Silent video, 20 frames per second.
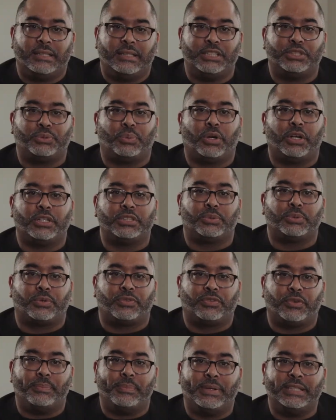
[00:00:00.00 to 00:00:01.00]
These words were
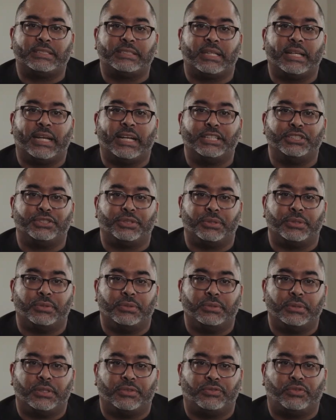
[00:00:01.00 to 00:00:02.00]
from Mitchell Andrew,
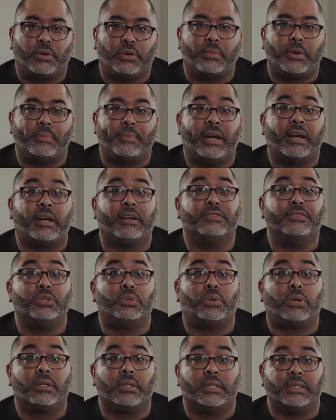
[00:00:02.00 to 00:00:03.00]
the former mayor of
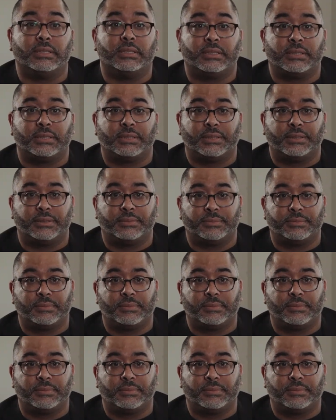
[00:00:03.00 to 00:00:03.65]
New Orleans.